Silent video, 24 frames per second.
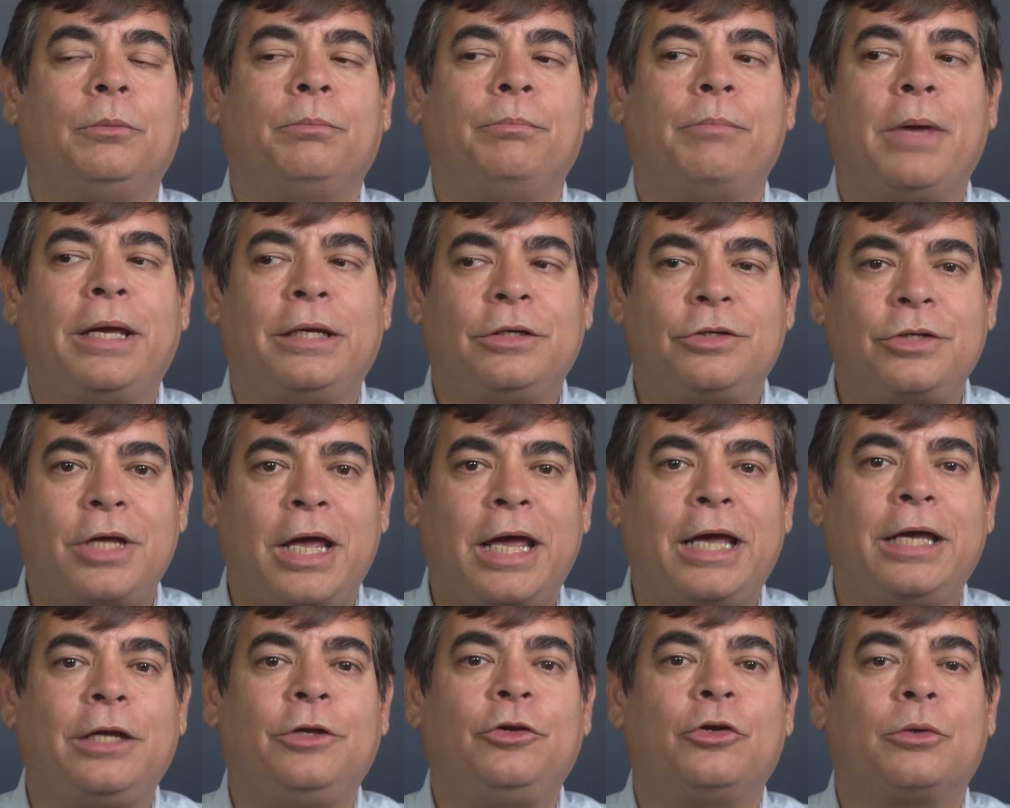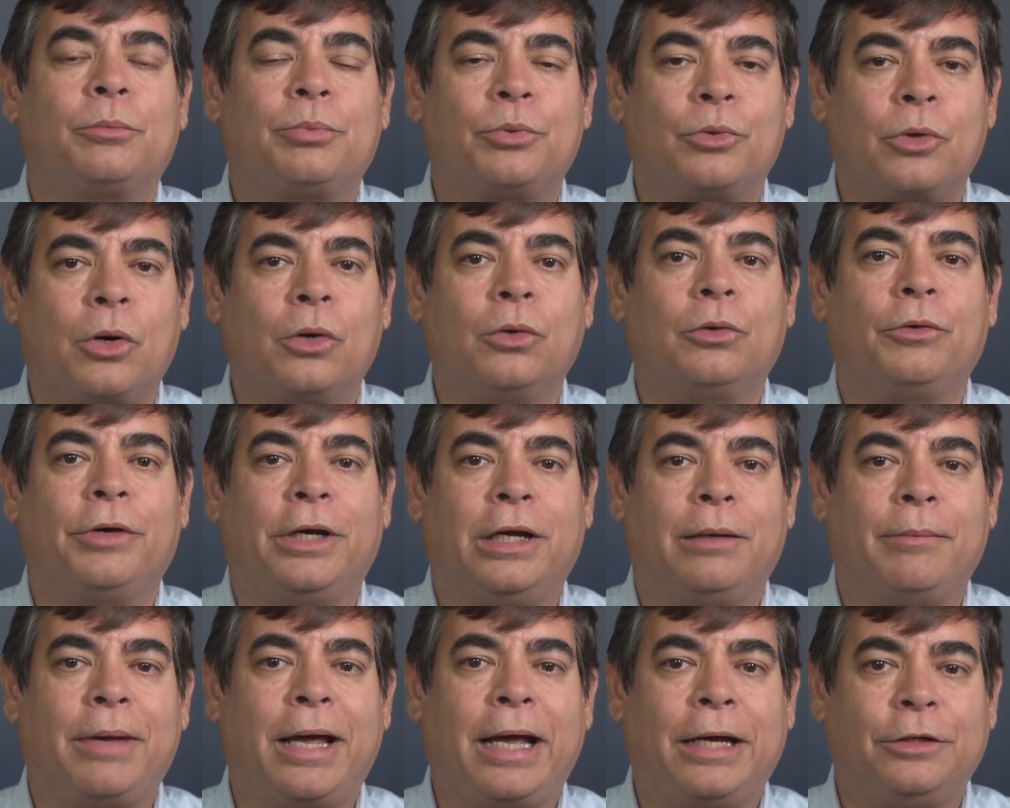maintain your
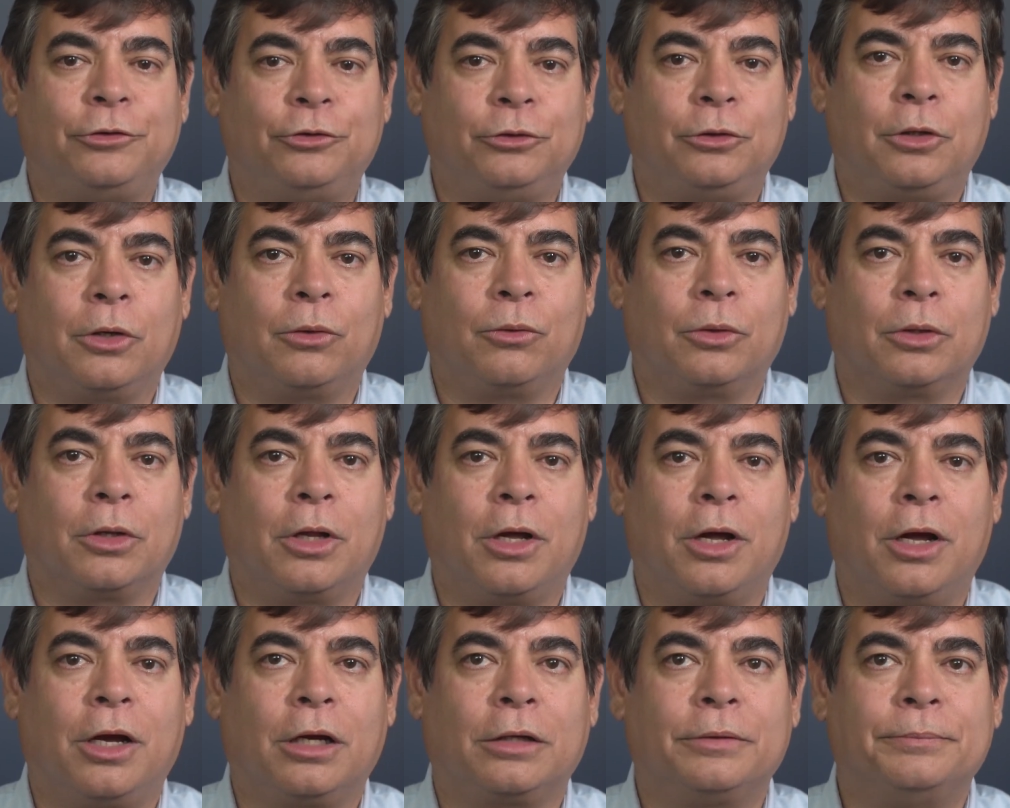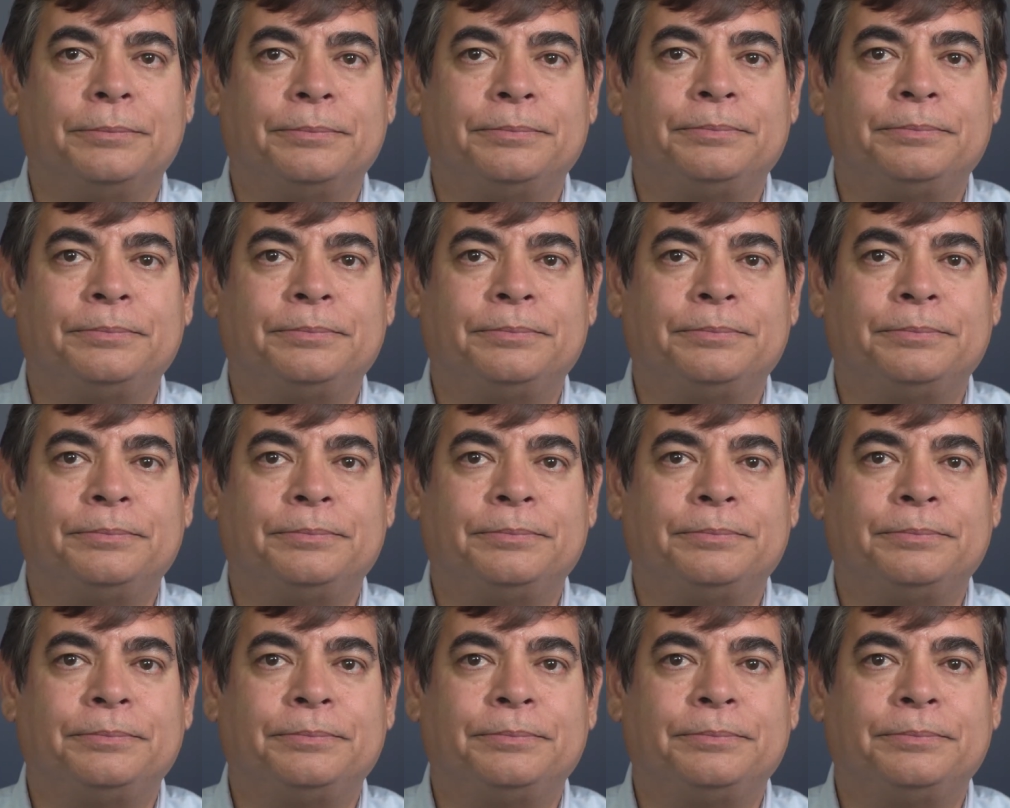program as you go along.